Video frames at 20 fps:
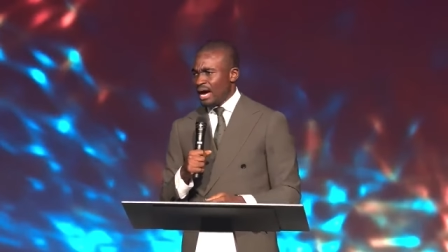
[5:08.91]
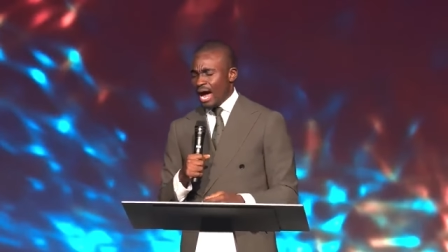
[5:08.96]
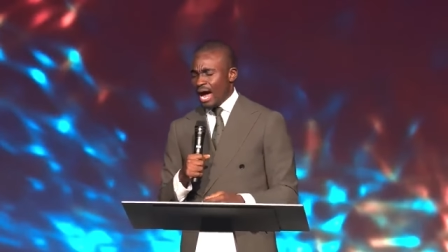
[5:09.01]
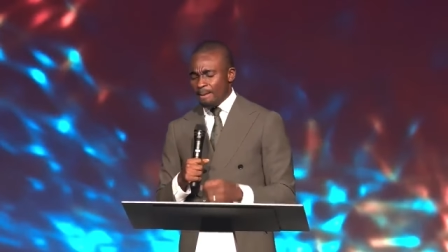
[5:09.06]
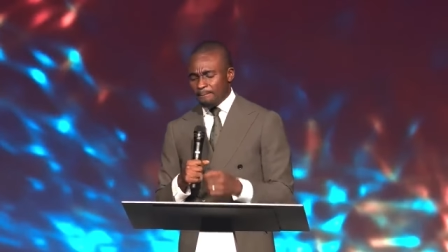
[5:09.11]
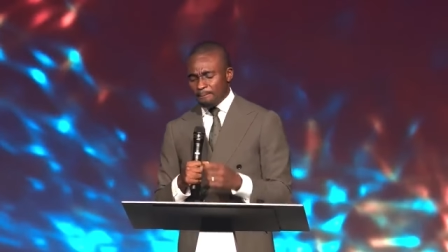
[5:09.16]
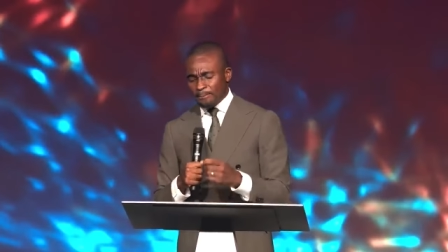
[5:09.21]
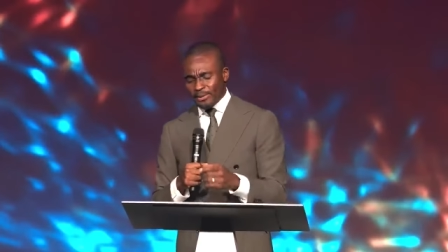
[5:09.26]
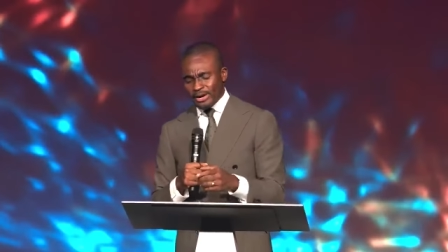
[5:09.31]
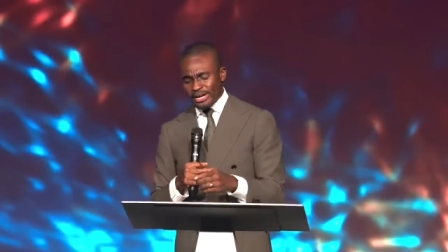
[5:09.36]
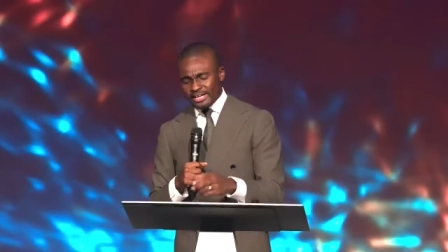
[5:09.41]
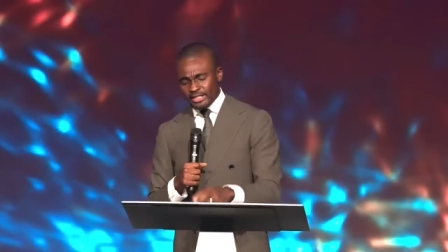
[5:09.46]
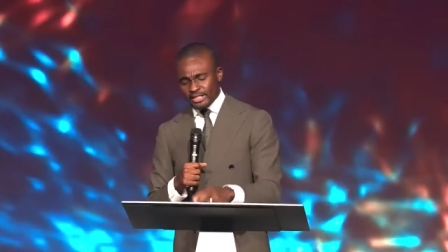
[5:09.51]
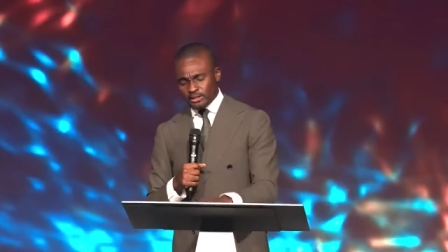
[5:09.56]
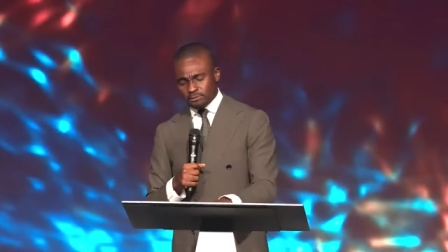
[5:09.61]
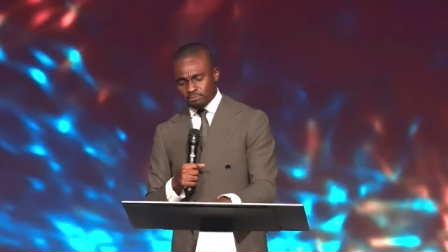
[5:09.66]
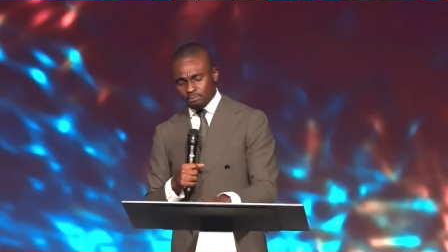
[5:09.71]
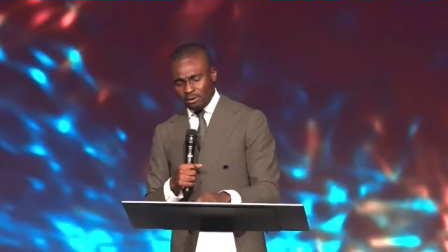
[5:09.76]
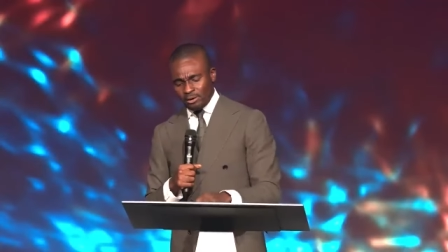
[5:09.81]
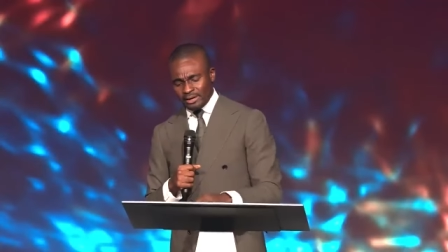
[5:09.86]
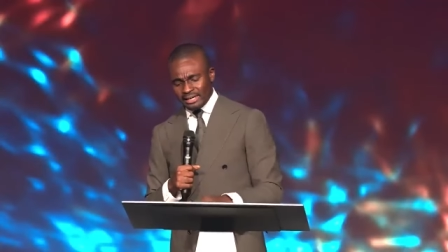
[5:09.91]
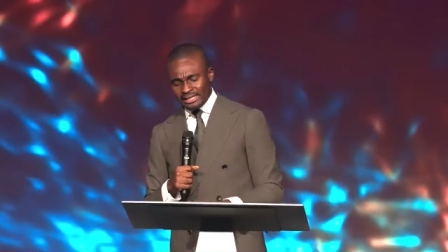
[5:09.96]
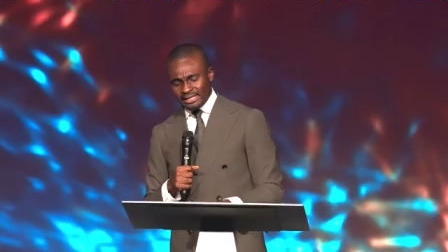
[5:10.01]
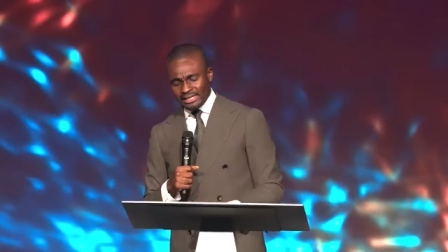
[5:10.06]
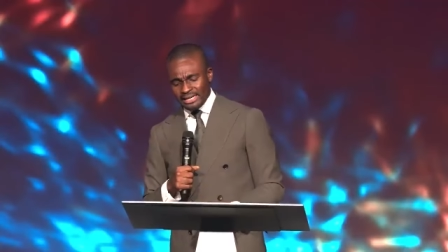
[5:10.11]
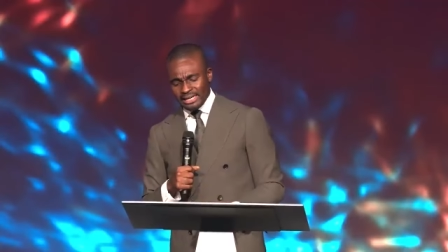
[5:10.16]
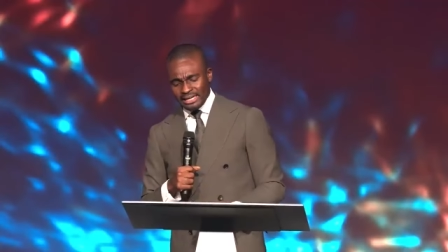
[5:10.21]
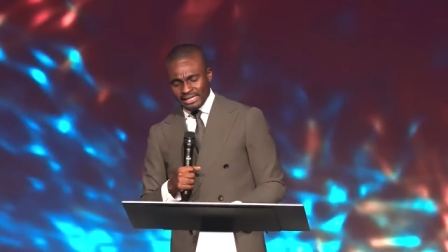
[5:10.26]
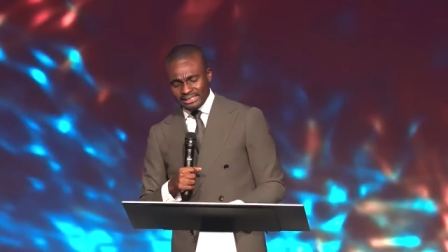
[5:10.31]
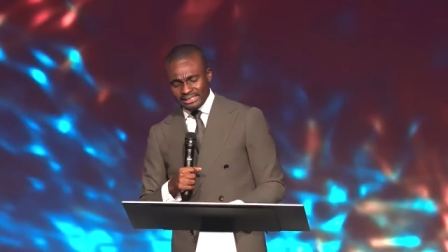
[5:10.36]
I pray this
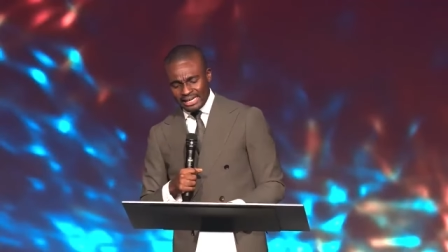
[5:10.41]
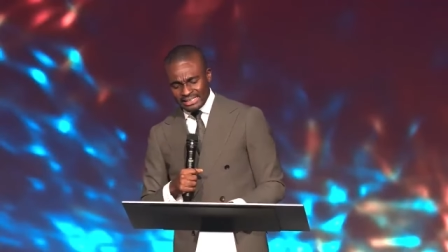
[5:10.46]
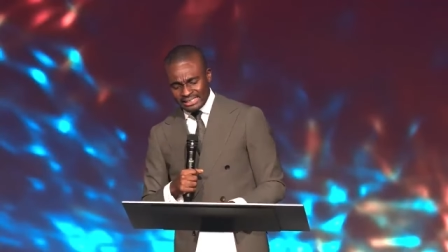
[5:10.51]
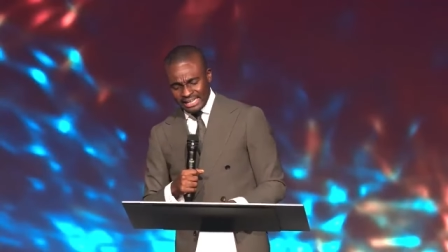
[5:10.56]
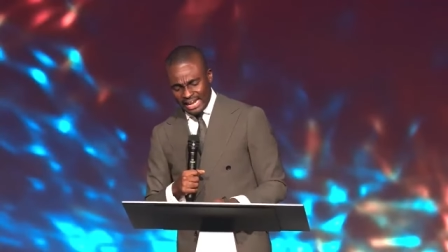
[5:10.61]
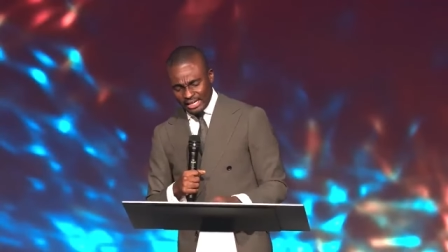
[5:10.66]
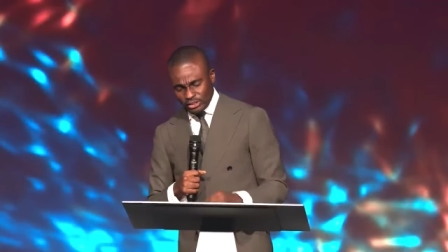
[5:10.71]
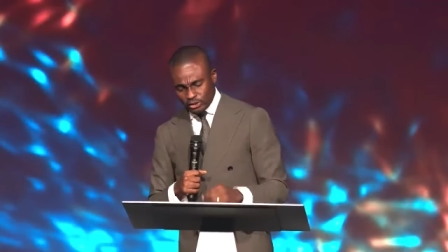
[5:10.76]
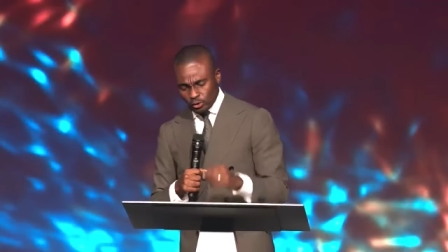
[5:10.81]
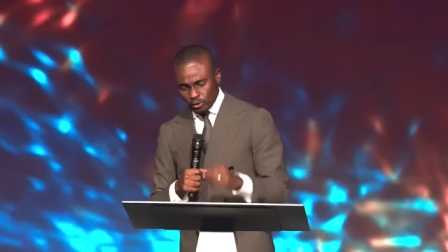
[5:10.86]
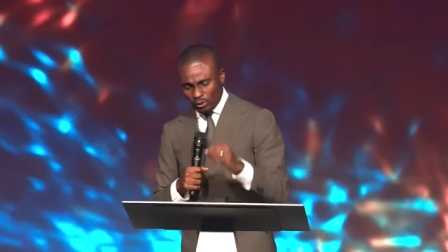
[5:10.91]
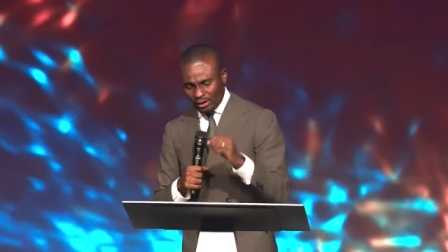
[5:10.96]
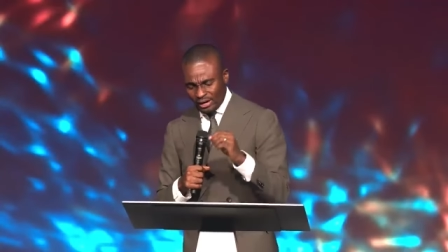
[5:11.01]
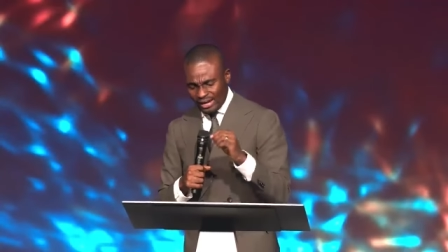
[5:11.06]
morning that as your